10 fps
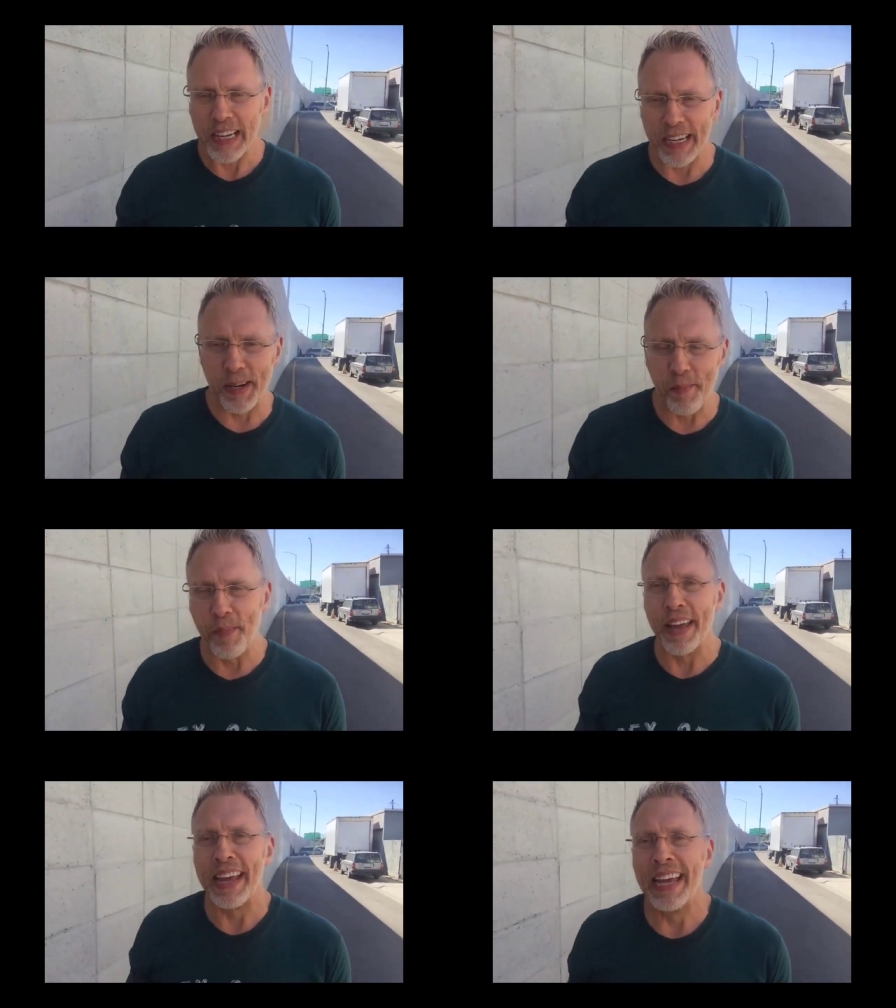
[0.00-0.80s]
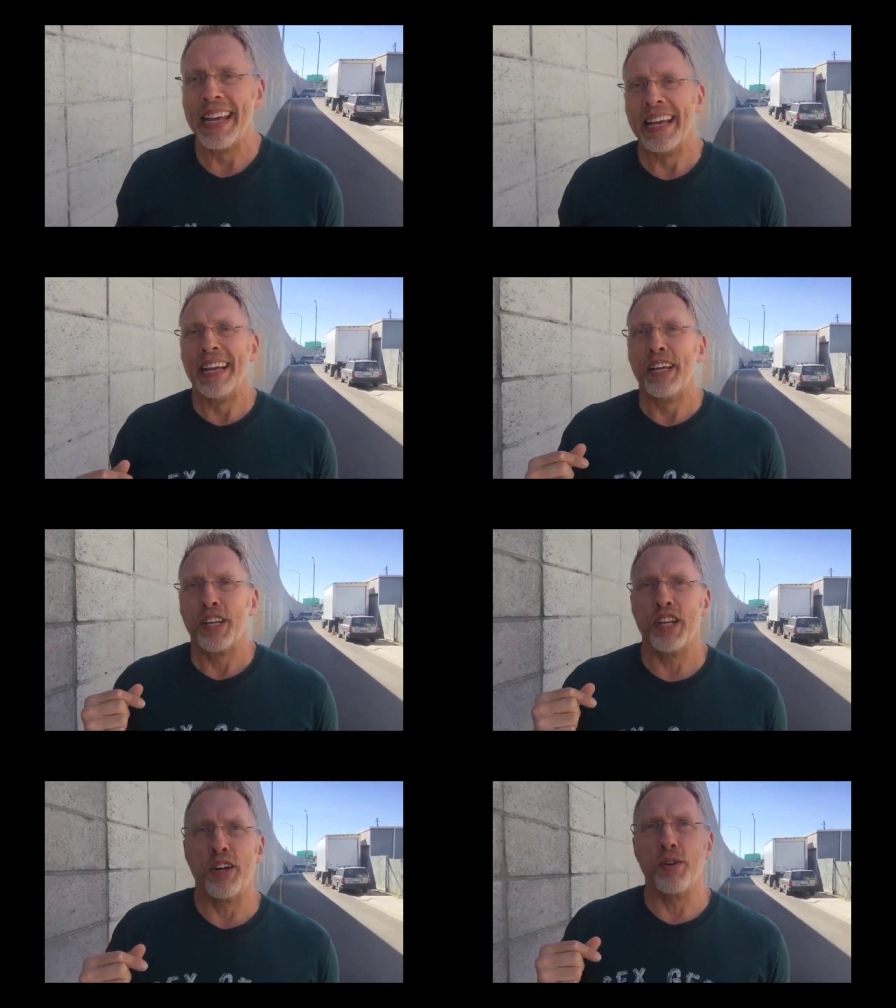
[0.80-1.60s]
um,
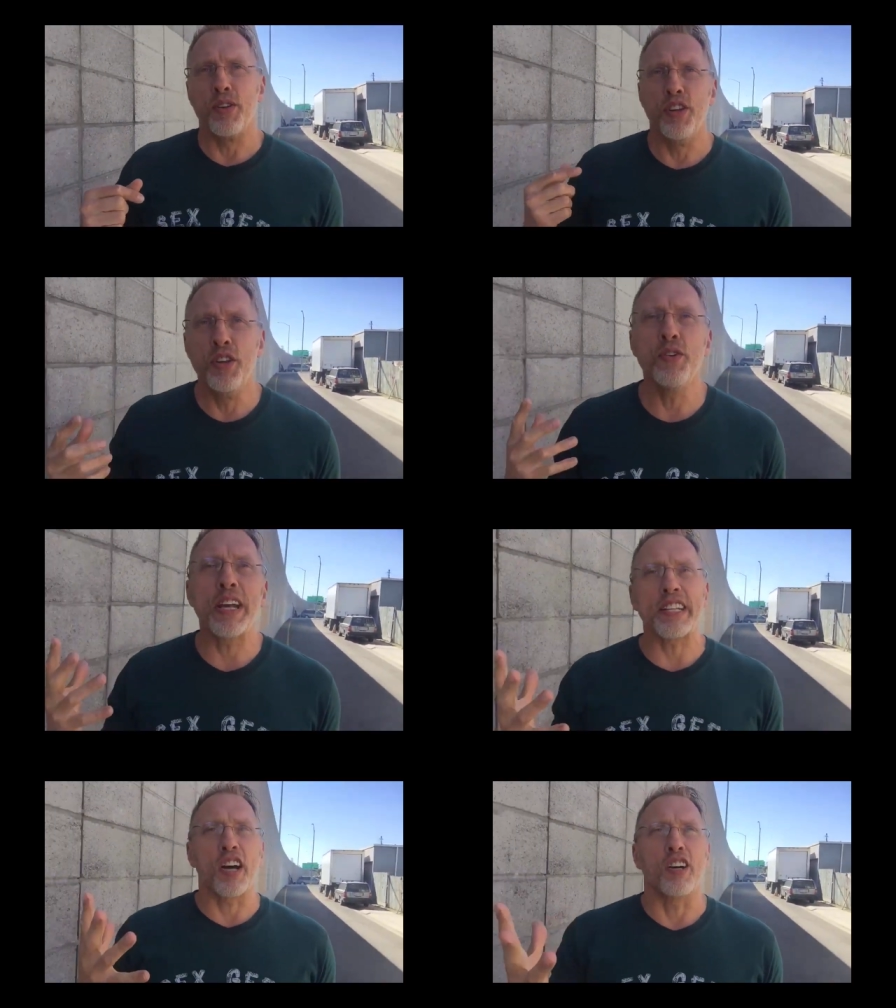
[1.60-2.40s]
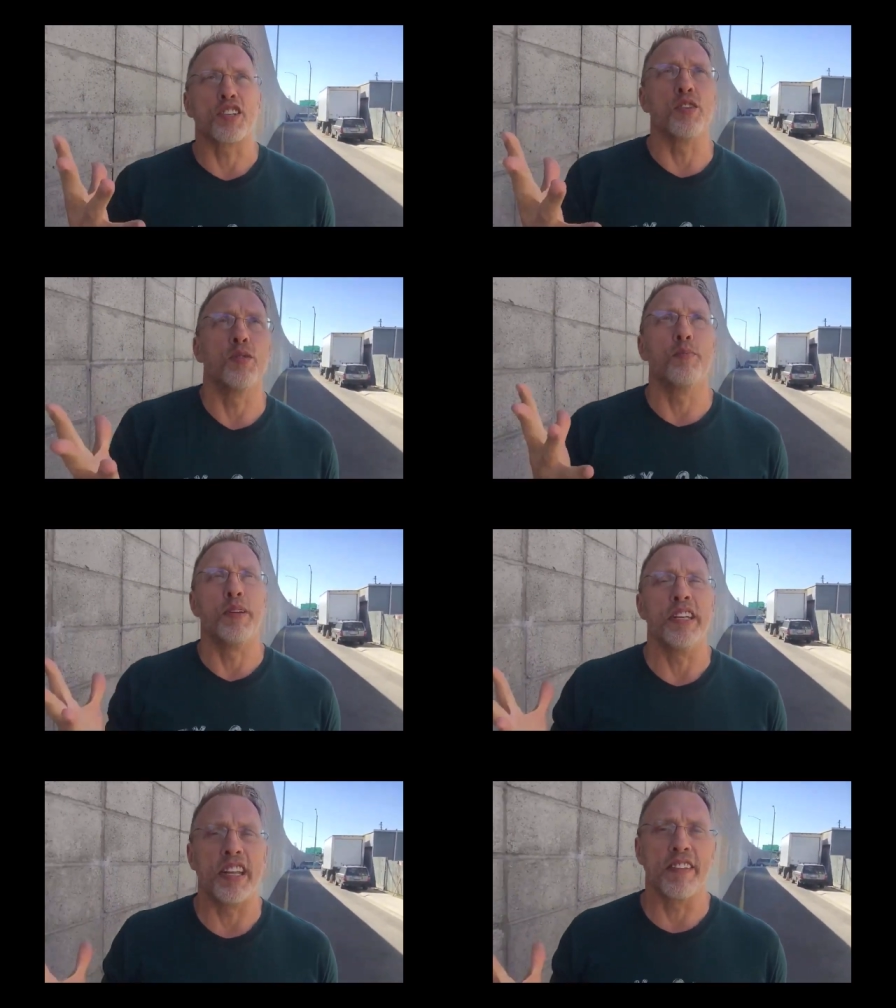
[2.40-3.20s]
you know, you get to also
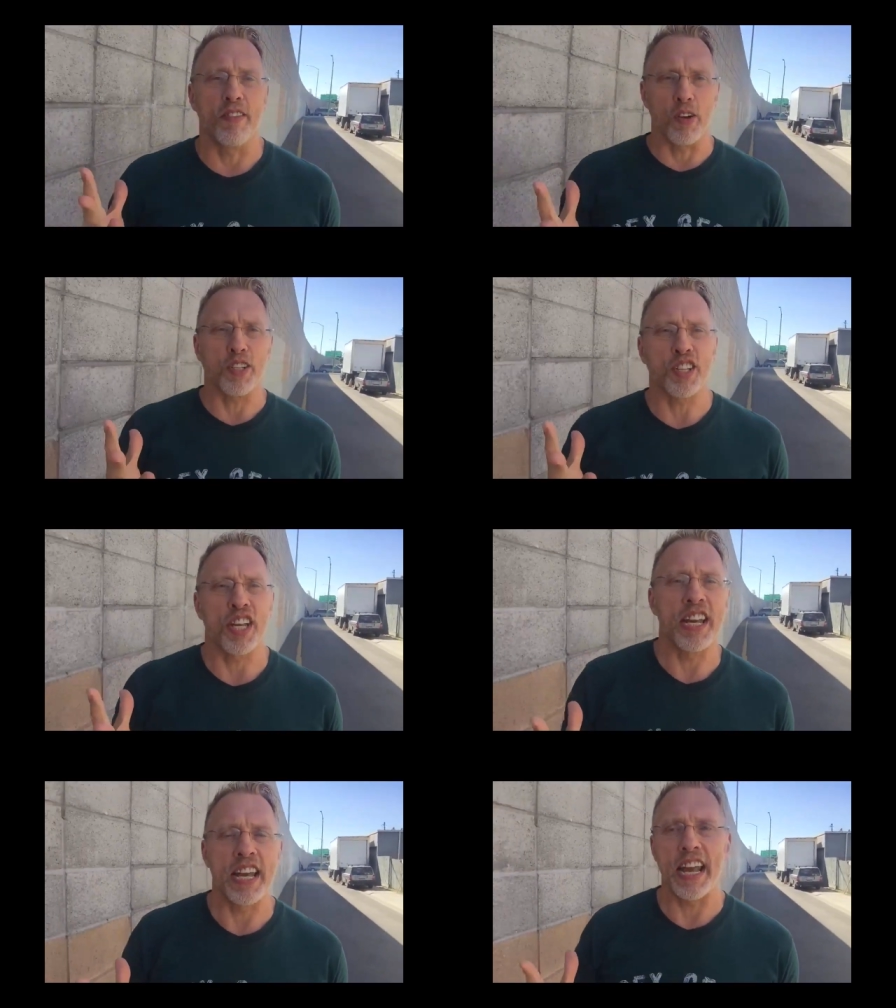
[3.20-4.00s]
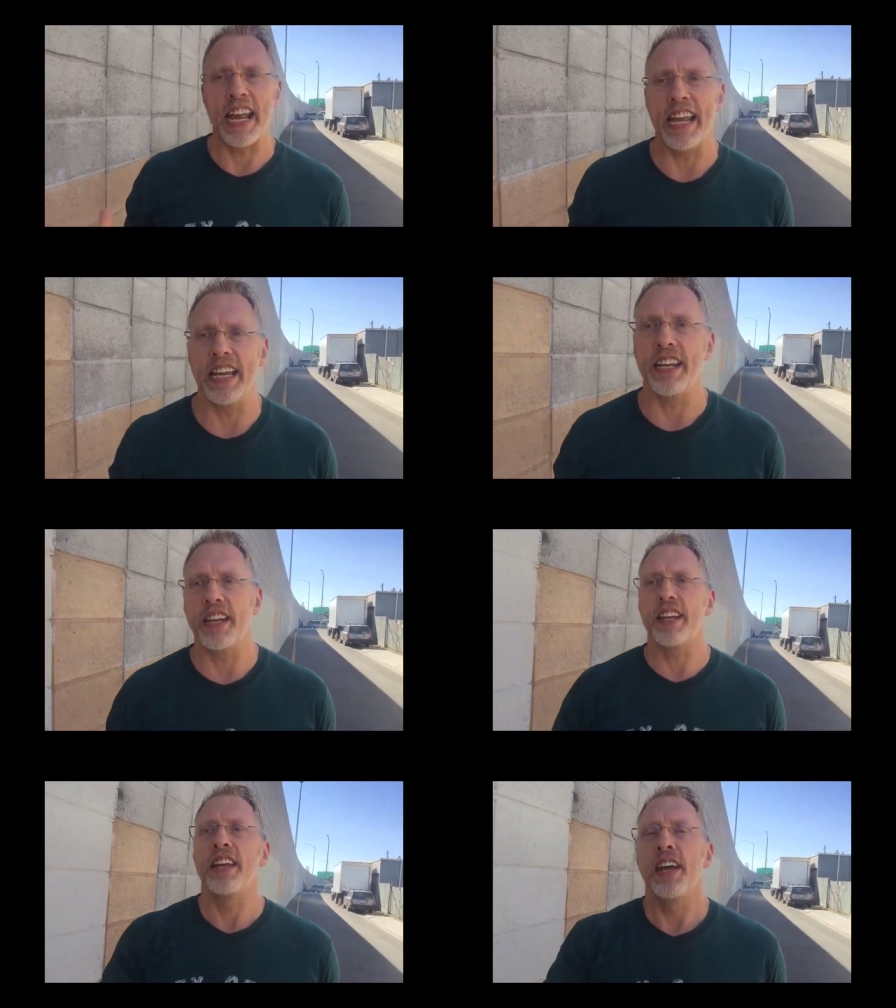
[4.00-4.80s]
be diverse
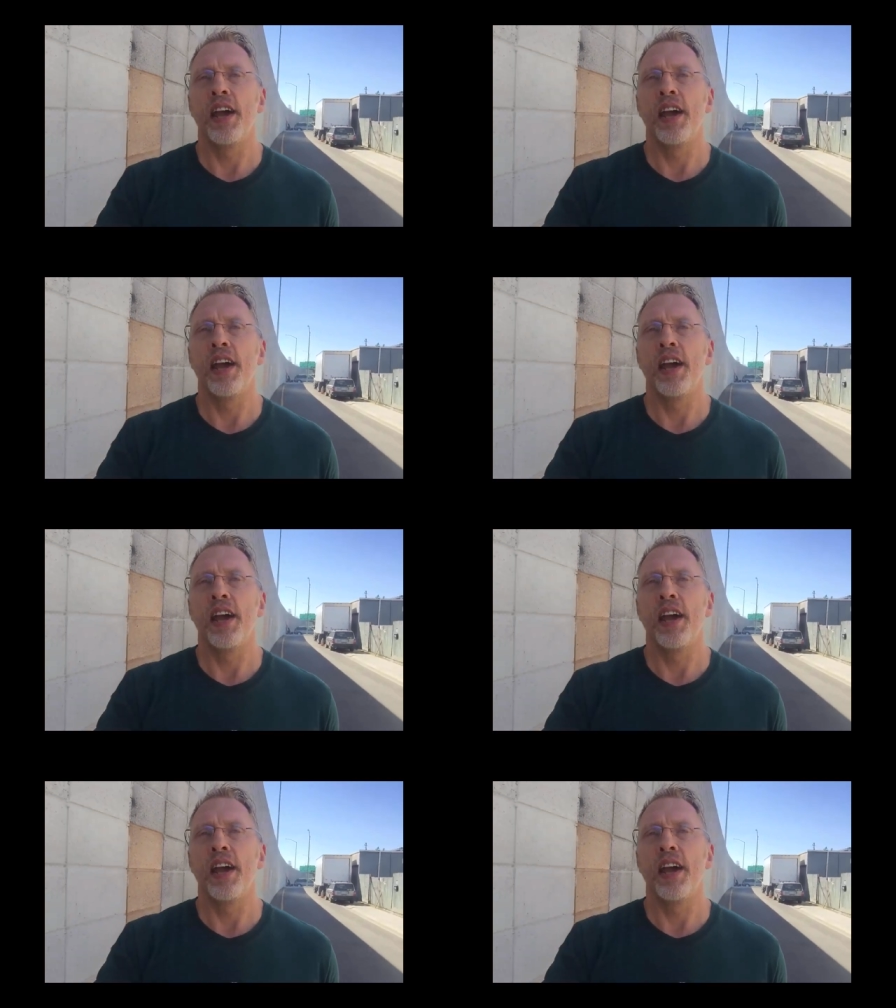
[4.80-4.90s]
and